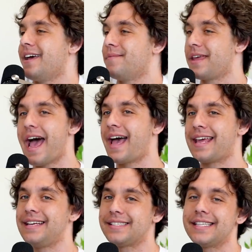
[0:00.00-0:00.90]
him.
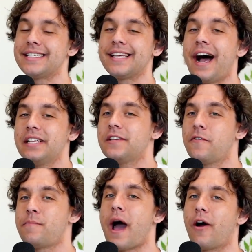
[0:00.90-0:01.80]
Yeah, he's the size of
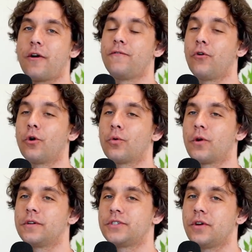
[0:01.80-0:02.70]
a power
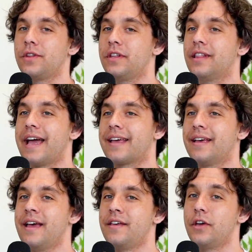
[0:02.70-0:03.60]
forward. So
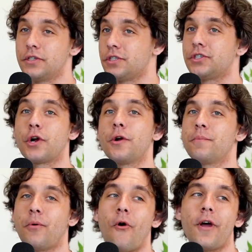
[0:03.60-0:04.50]
like there's a
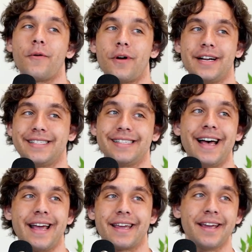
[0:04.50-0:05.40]
certain point where it's
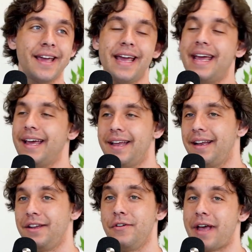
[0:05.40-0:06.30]
like
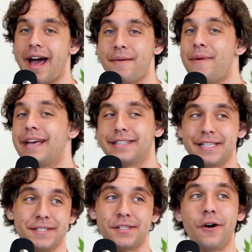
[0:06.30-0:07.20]
you got to make
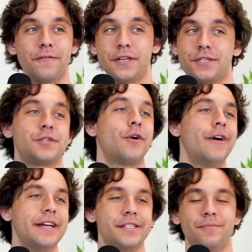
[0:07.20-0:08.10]
this Sophie's
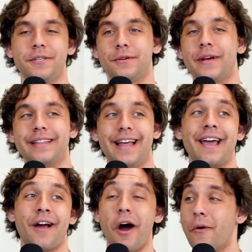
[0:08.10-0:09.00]
choice between
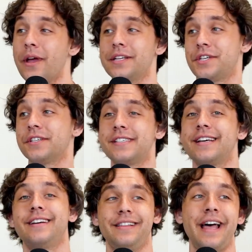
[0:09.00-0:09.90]
like, are we just
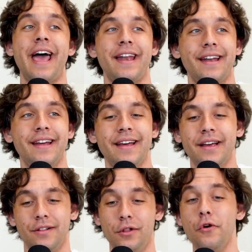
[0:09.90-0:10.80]
going to let
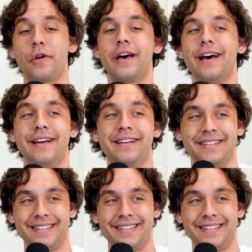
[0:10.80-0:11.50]
Luka